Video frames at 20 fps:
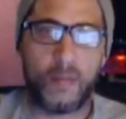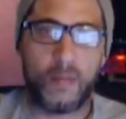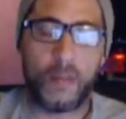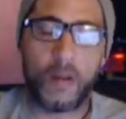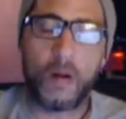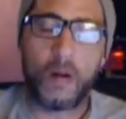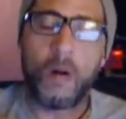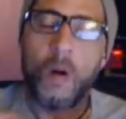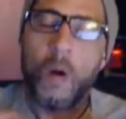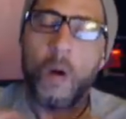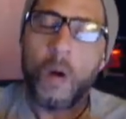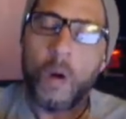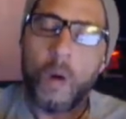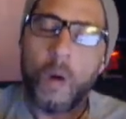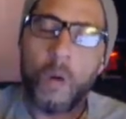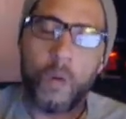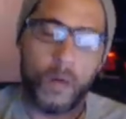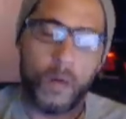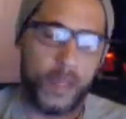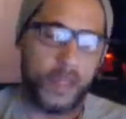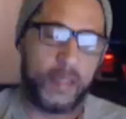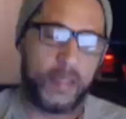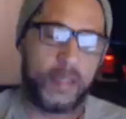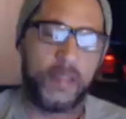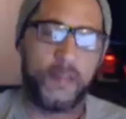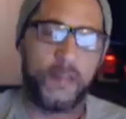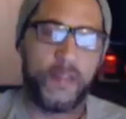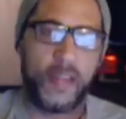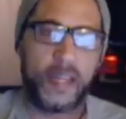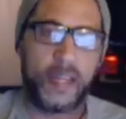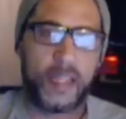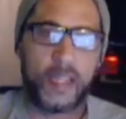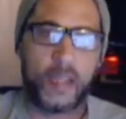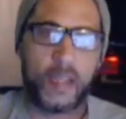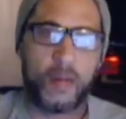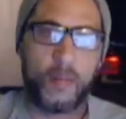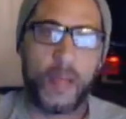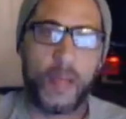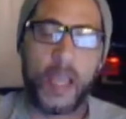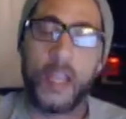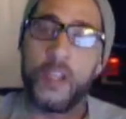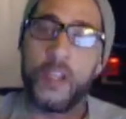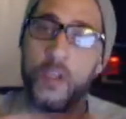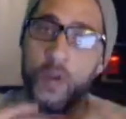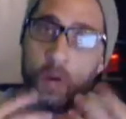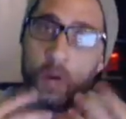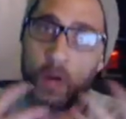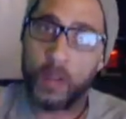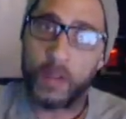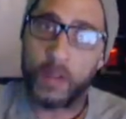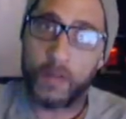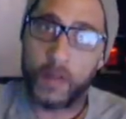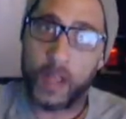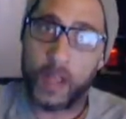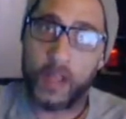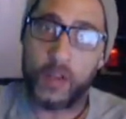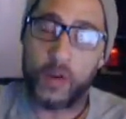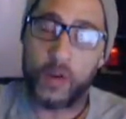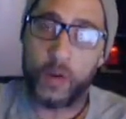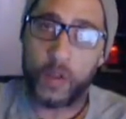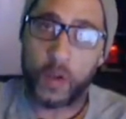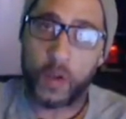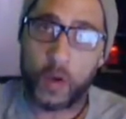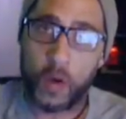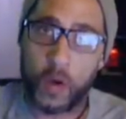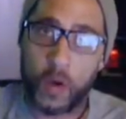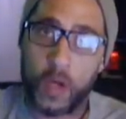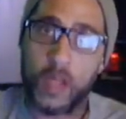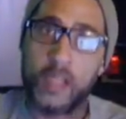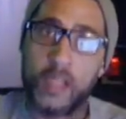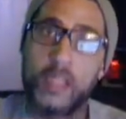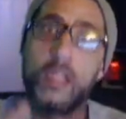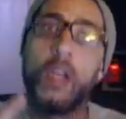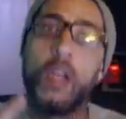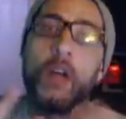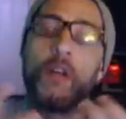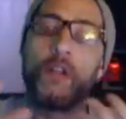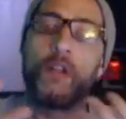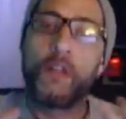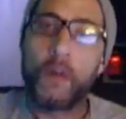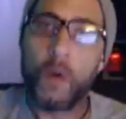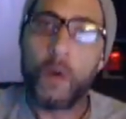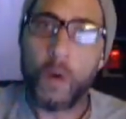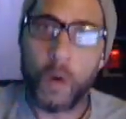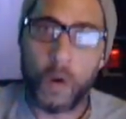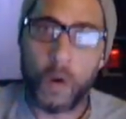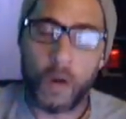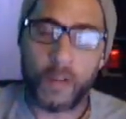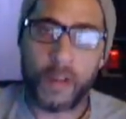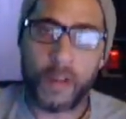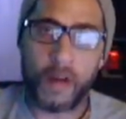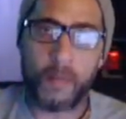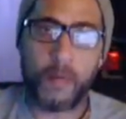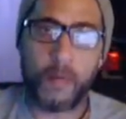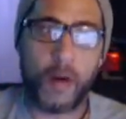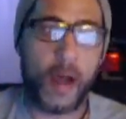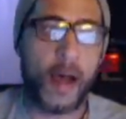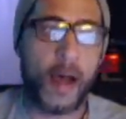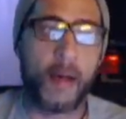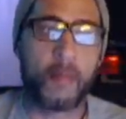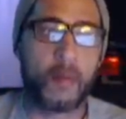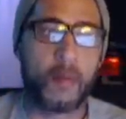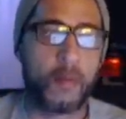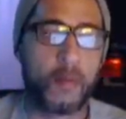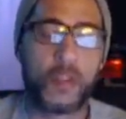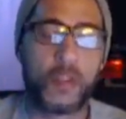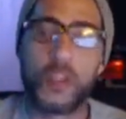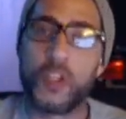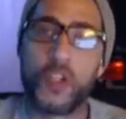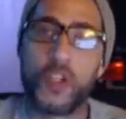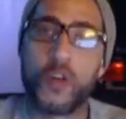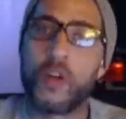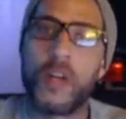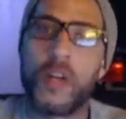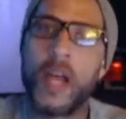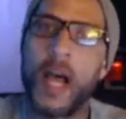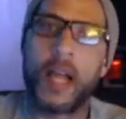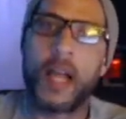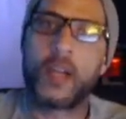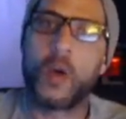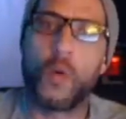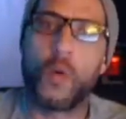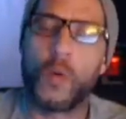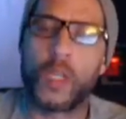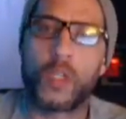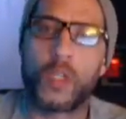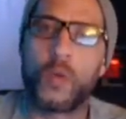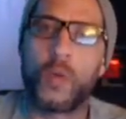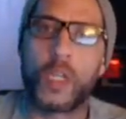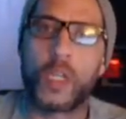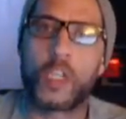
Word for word: They're always the victim and you're the and you're the cause for all their problems. You're not going to